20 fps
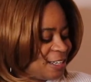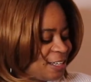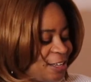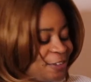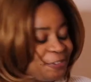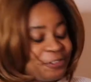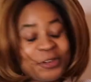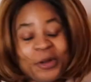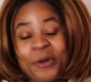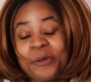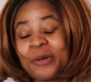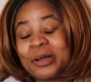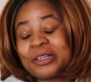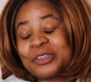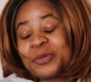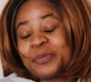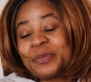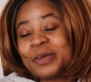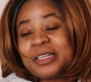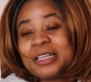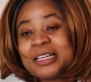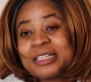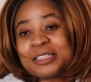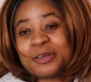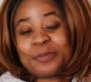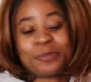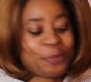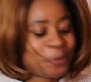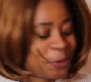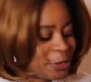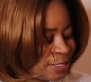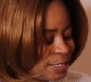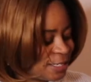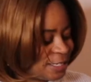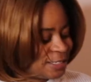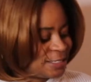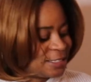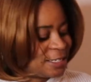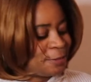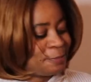If you don't want to be
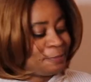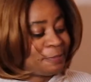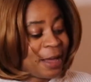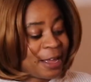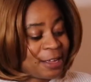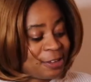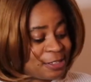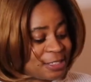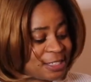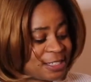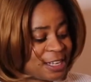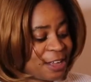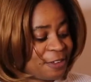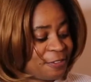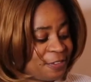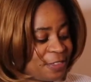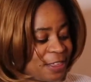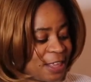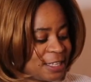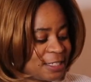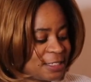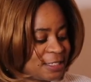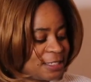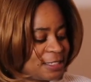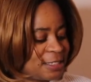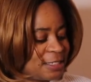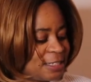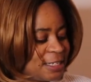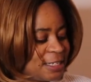disappointed, buy yourself things.